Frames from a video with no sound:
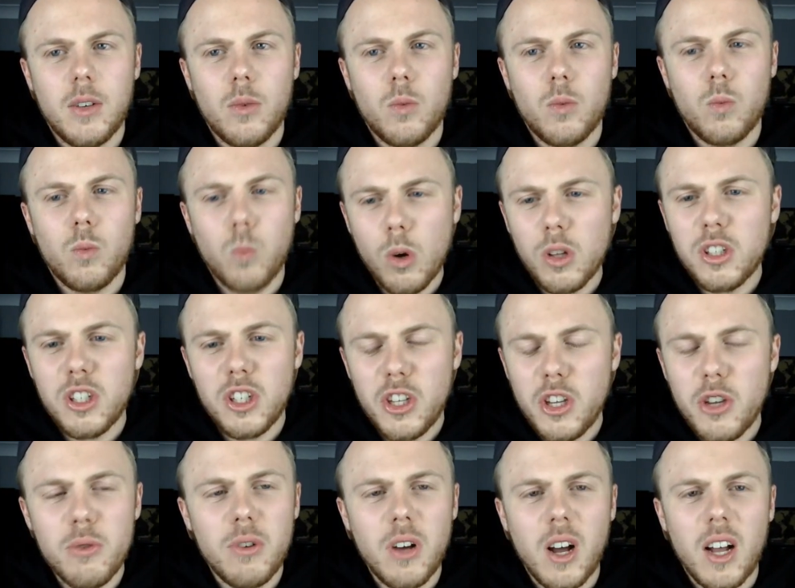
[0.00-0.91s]
What do
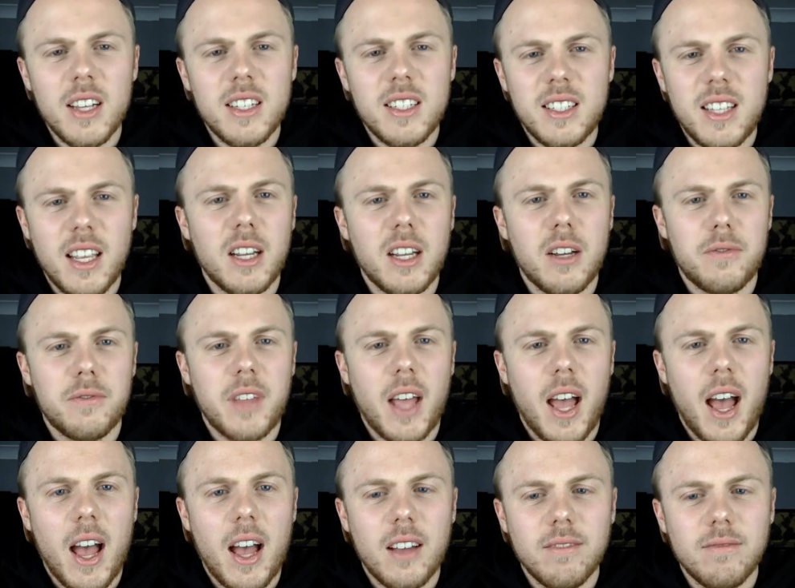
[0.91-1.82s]
you guys think of
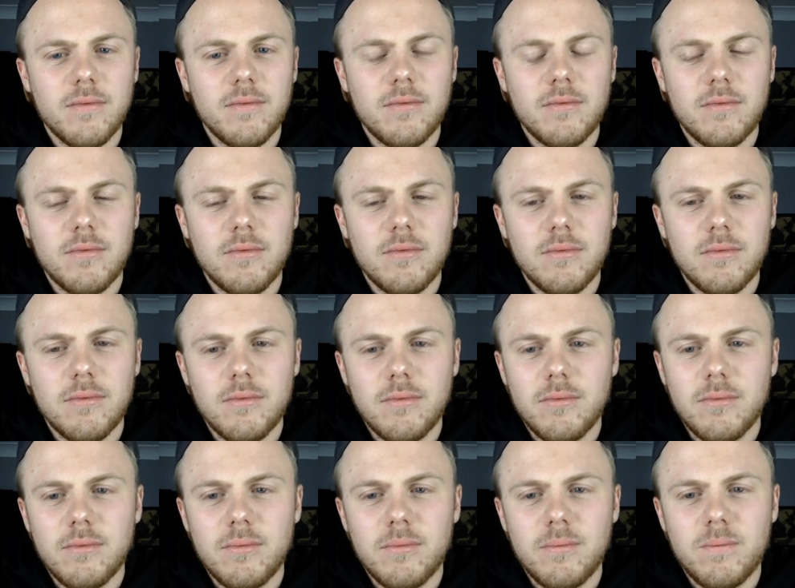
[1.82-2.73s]
that?
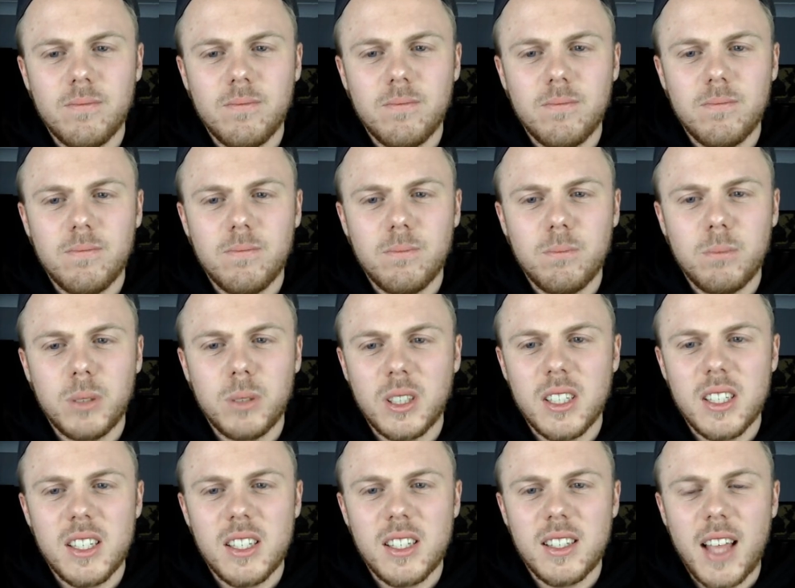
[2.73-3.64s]

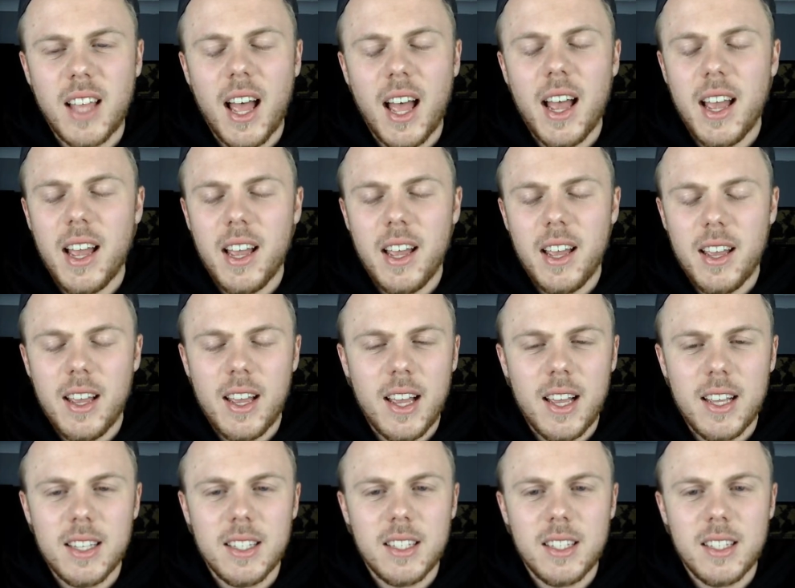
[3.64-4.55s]
Because that
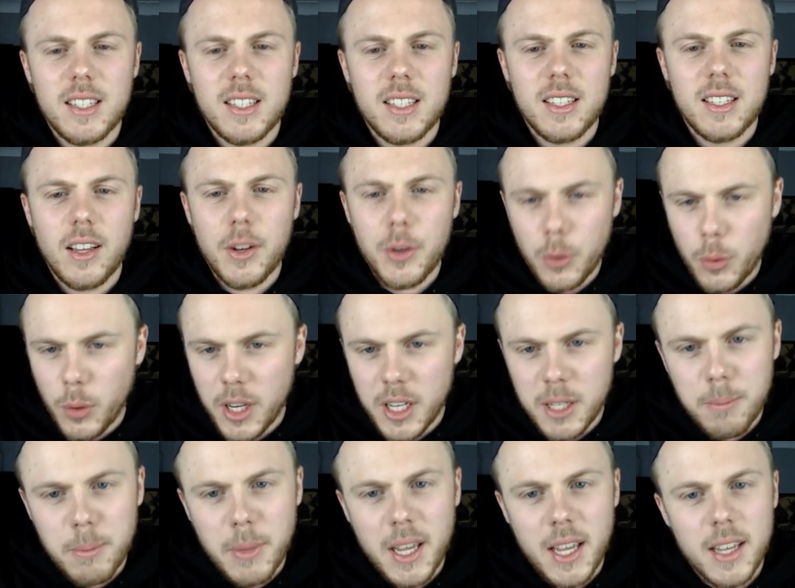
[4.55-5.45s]
has
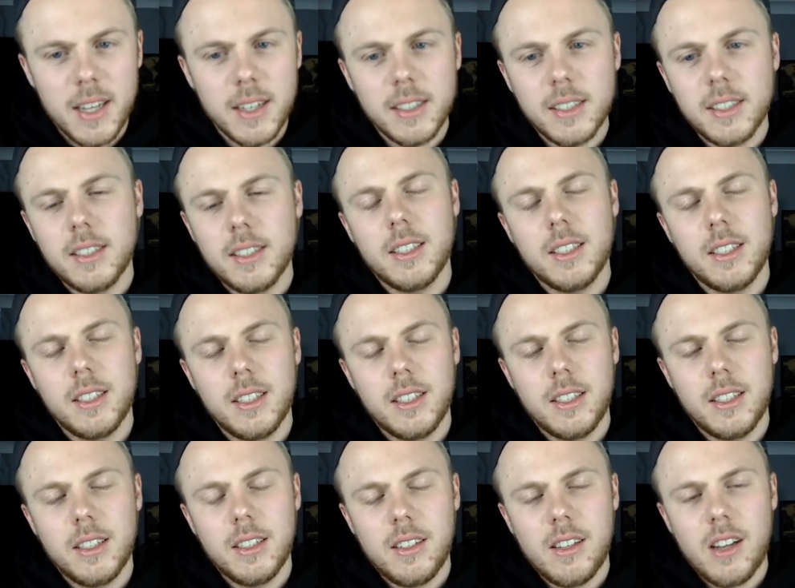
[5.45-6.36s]
annoyed me.
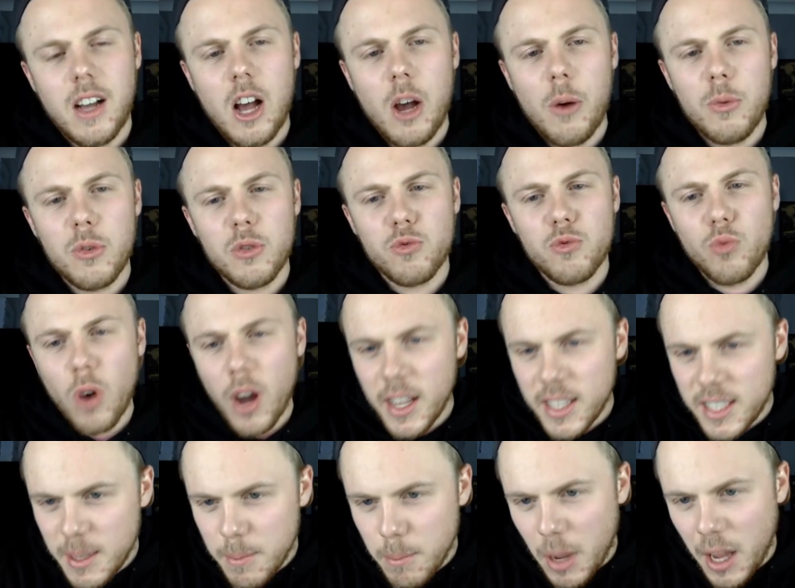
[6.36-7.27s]
I was
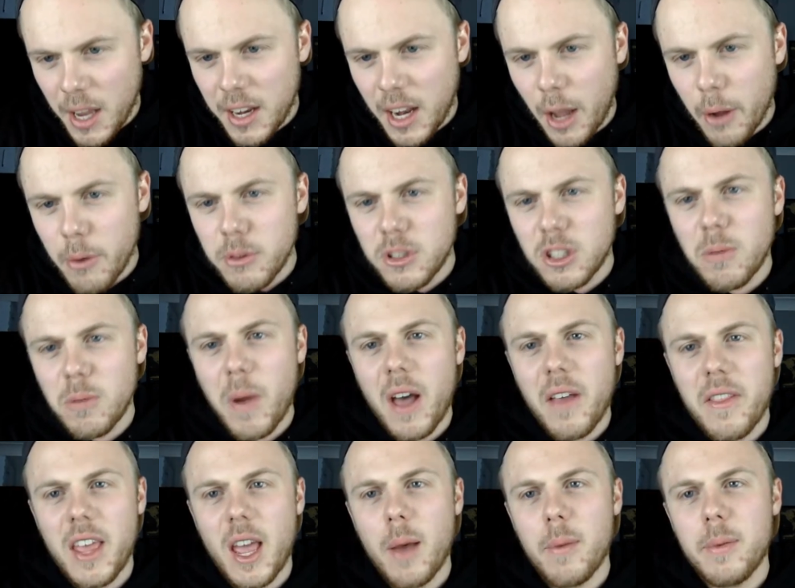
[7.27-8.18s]
writing my notes
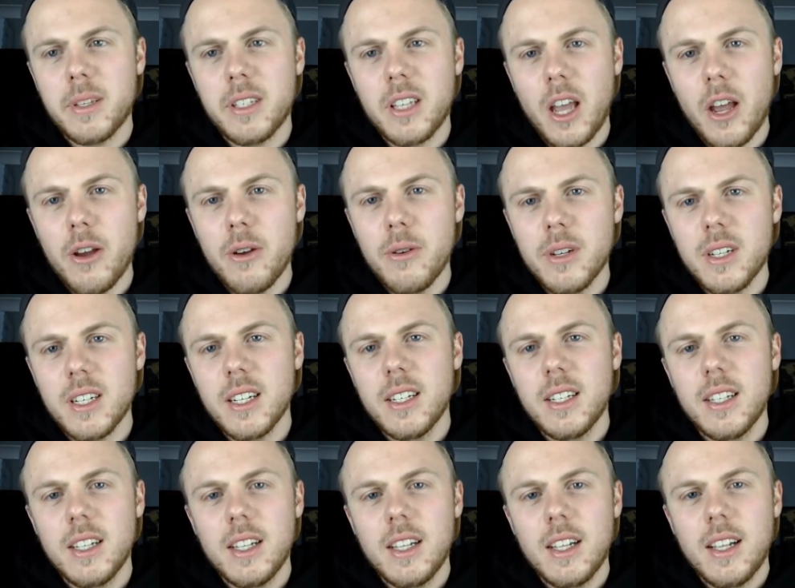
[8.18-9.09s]
about the episode,
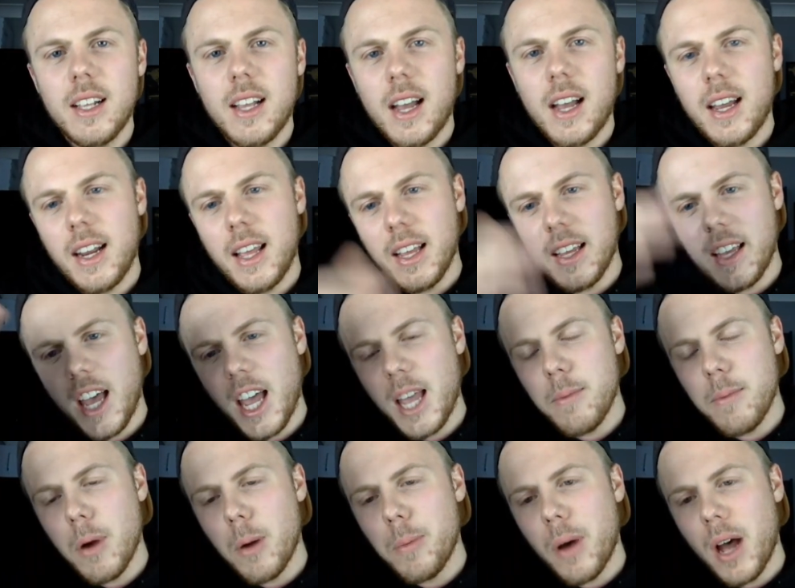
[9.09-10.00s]
and it
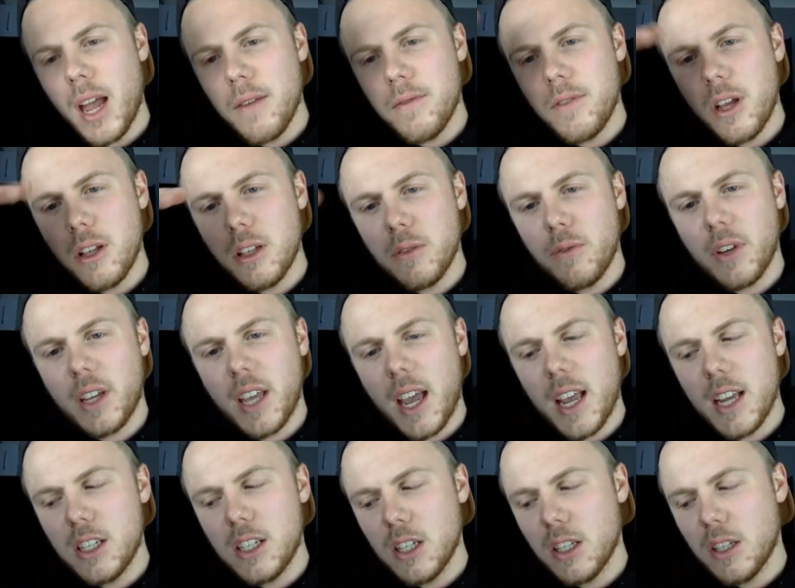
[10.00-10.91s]
came up. I have
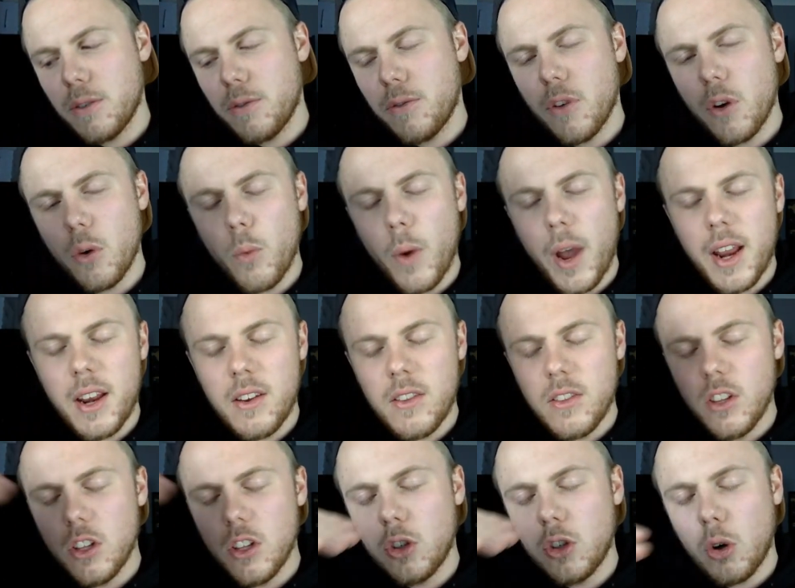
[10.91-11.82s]
notifications for
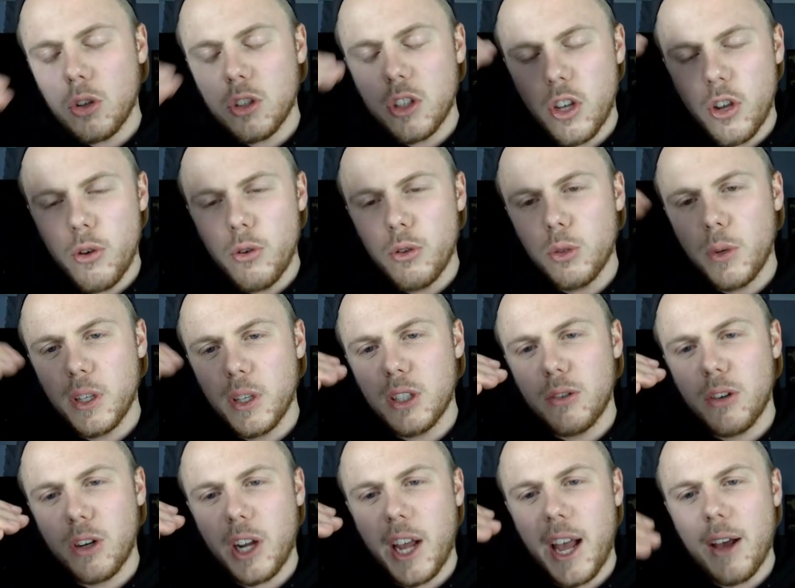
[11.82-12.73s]
when the Doctor Who
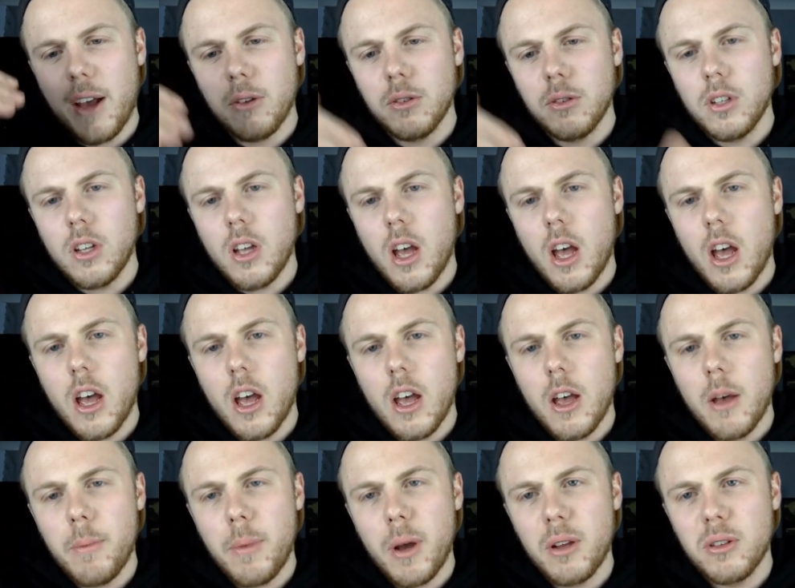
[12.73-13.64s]
Twitter account
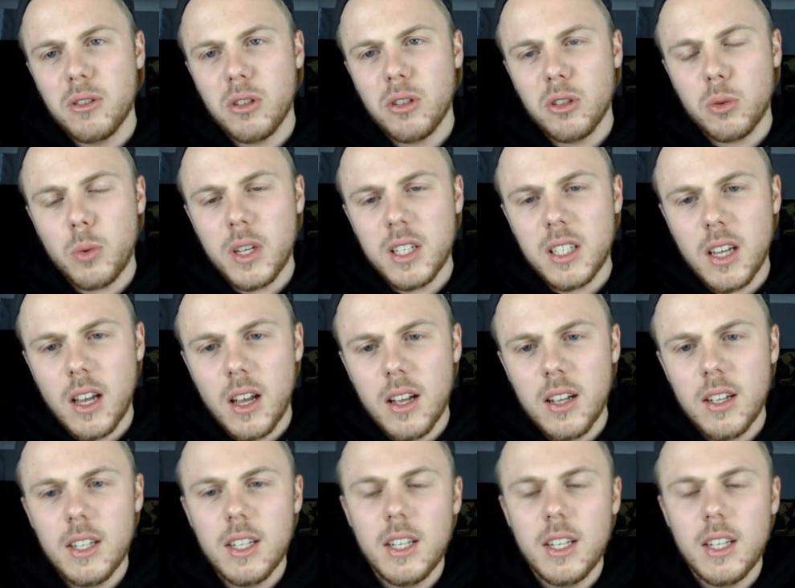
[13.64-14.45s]
posts on Twitter,